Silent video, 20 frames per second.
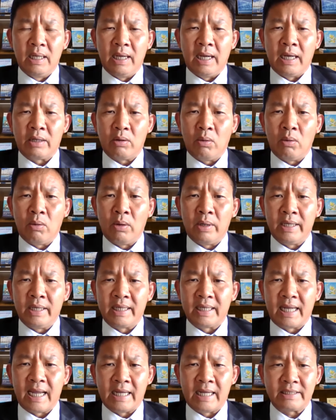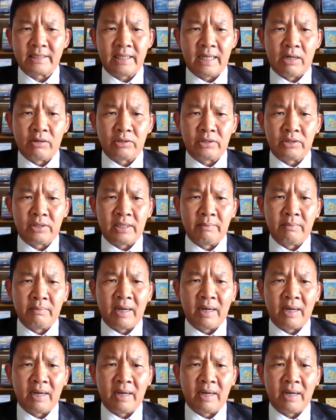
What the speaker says: at Oil and Gas Downstream